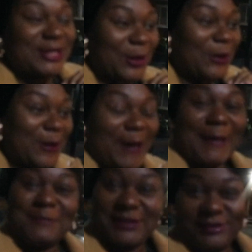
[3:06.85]
so
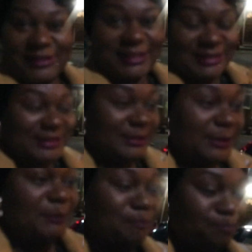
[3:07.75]
I'm still learning.
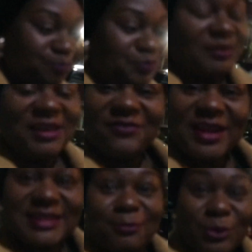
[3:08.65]
In
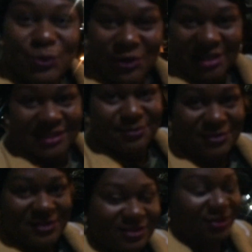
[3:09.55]
fact, I'm on work
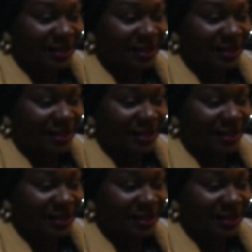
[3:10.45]
experience